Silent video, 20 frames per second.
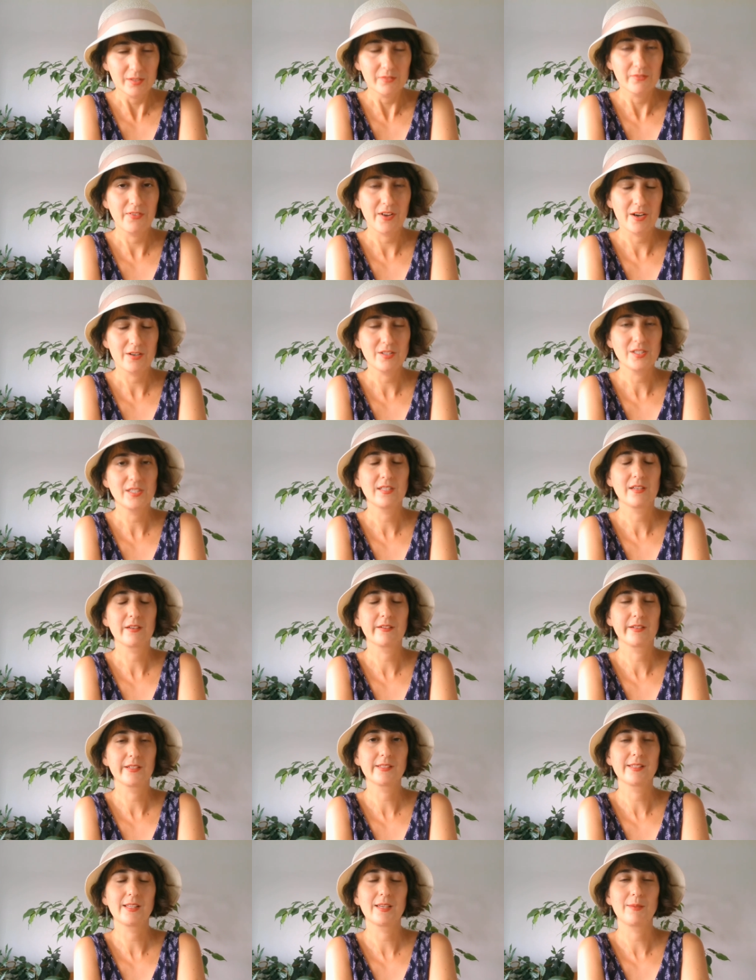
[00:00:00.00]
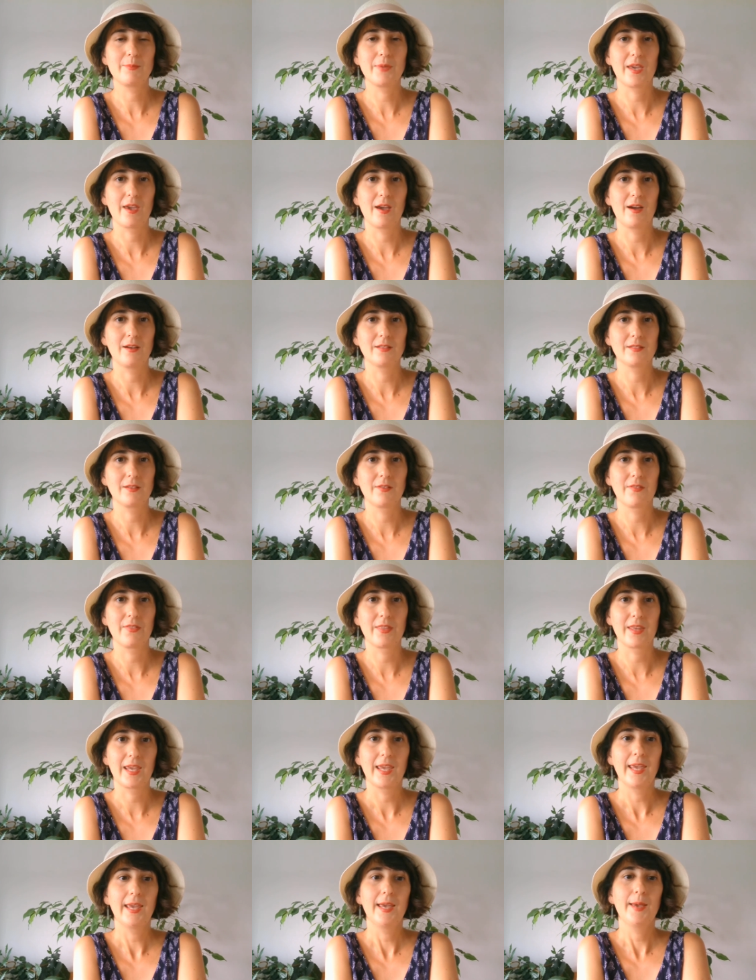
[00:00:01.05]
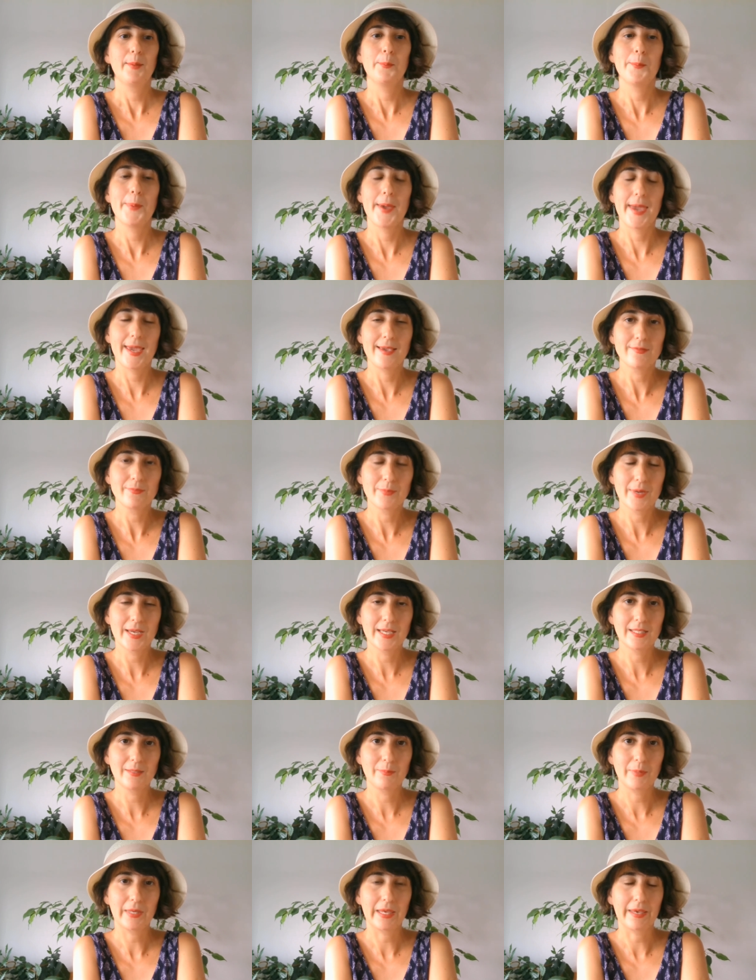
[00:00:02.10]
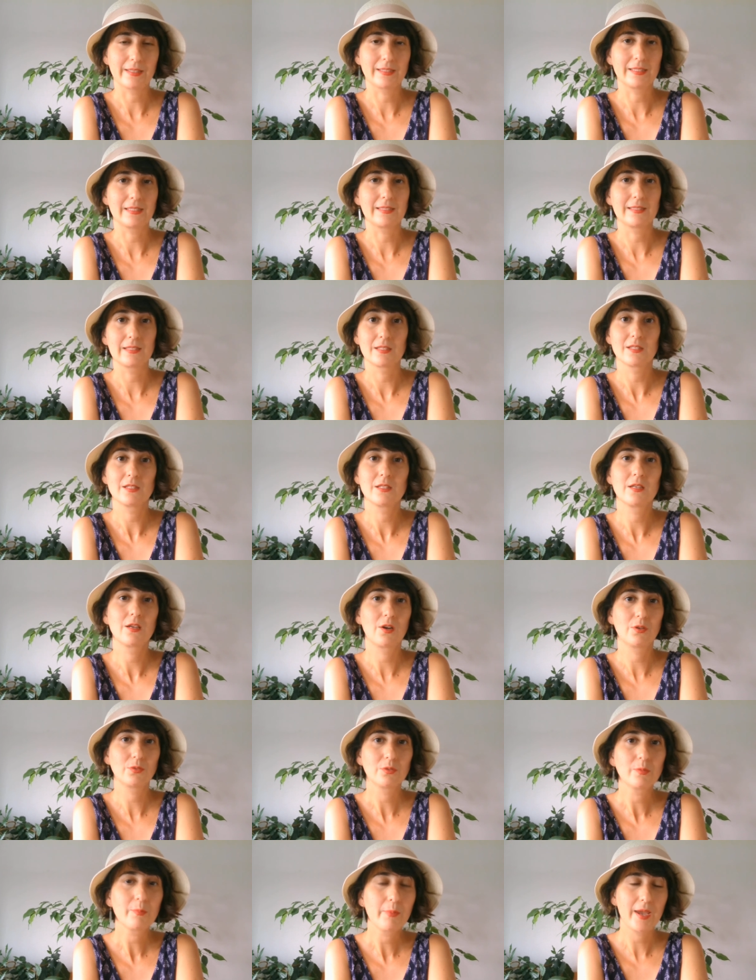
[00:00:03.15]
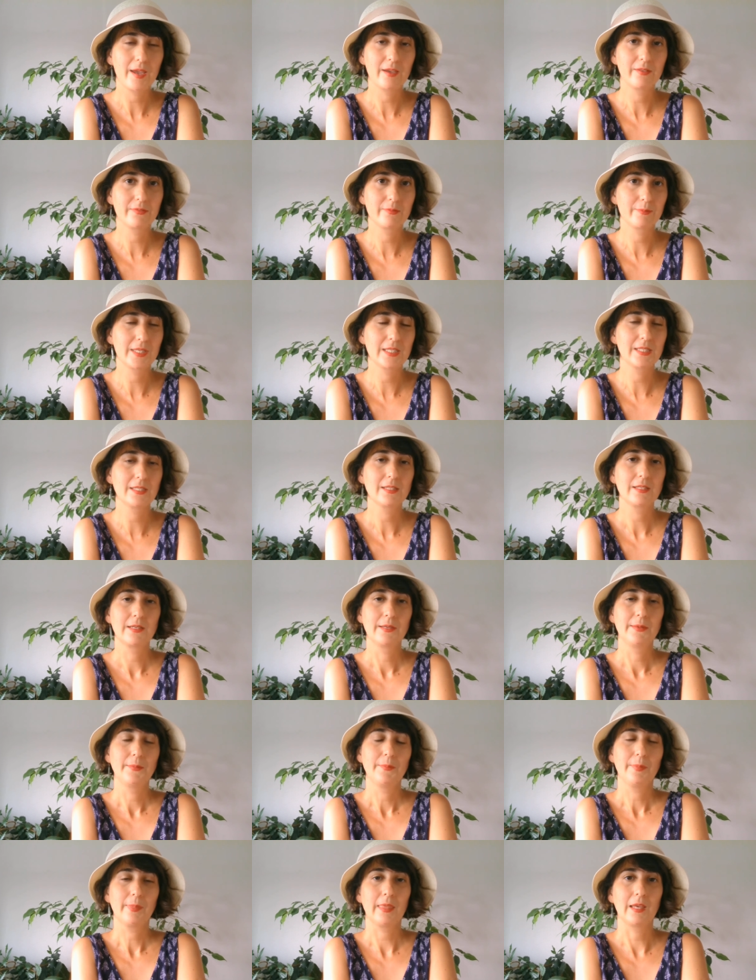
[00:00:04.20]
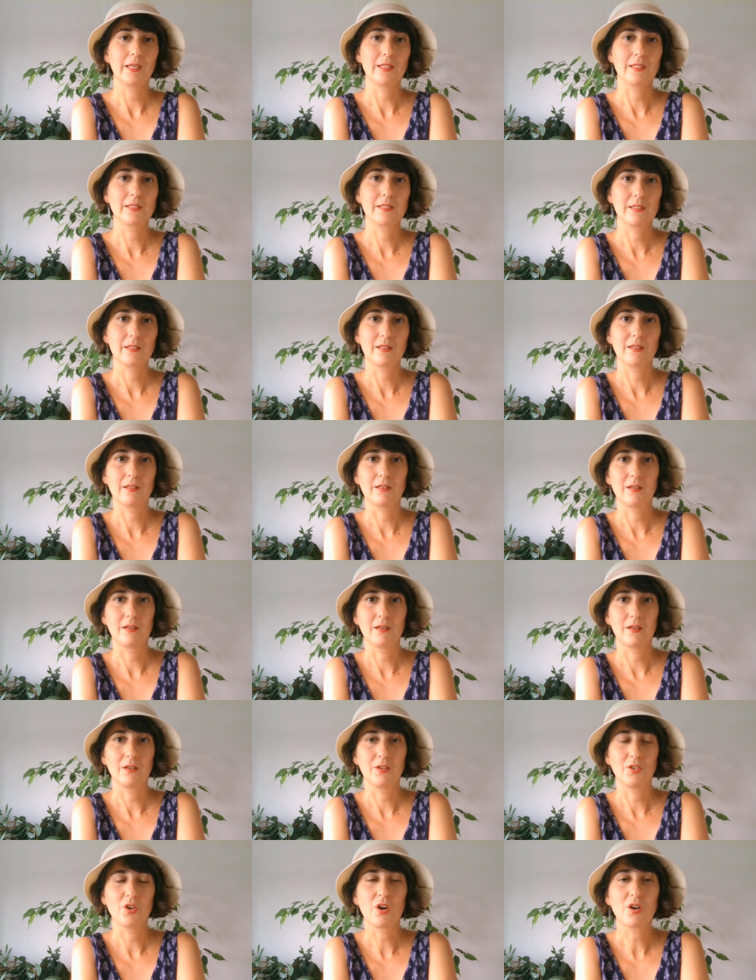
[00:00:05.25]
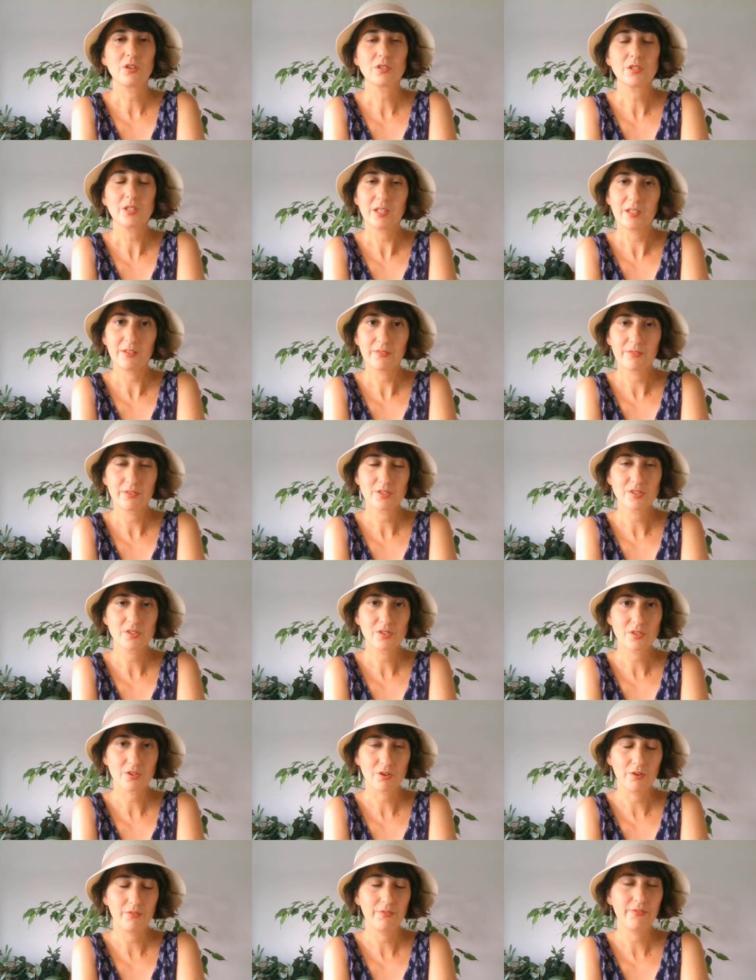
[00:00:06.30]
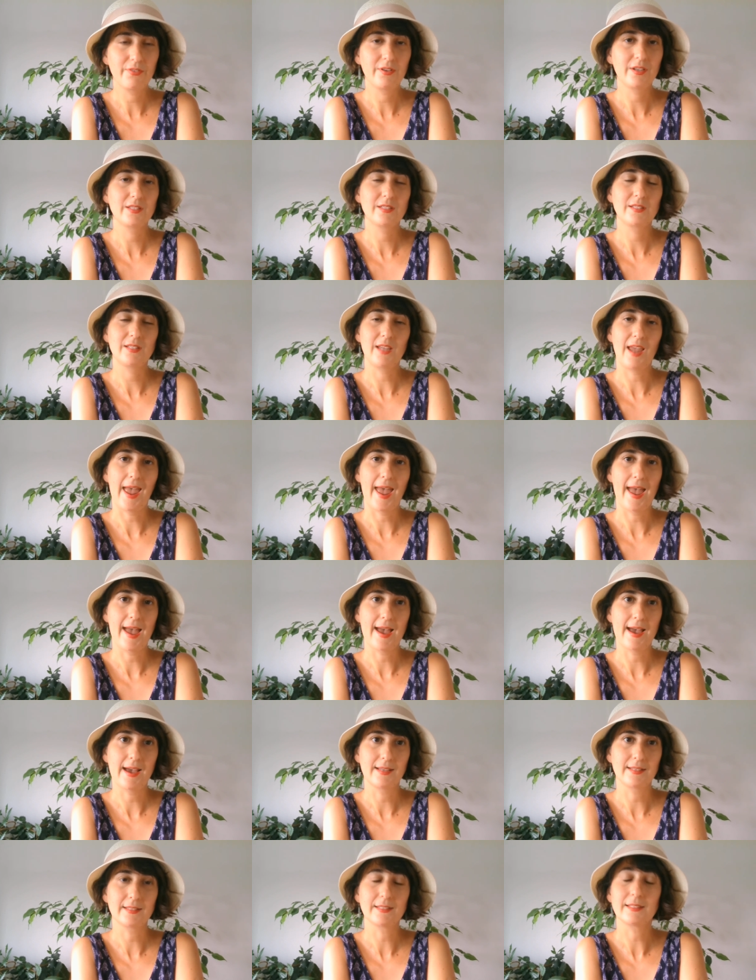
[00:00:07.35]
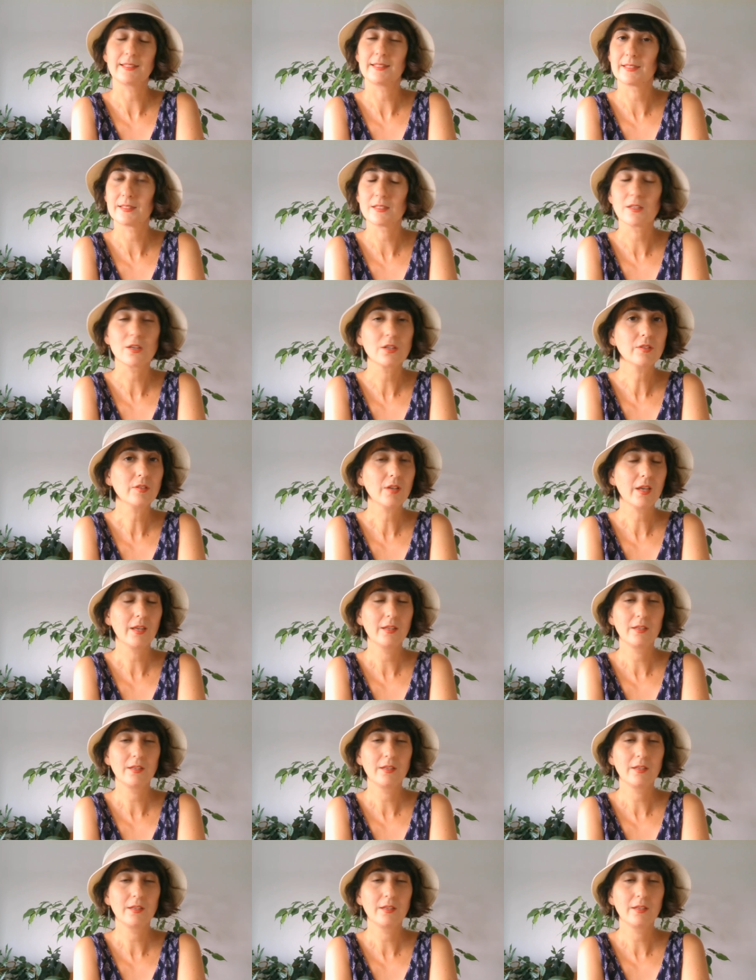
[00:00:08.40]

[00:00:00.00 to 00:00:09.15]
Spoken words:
very seriously because of the pavement, because it's a stone pavement. It's a not even surface, and it's not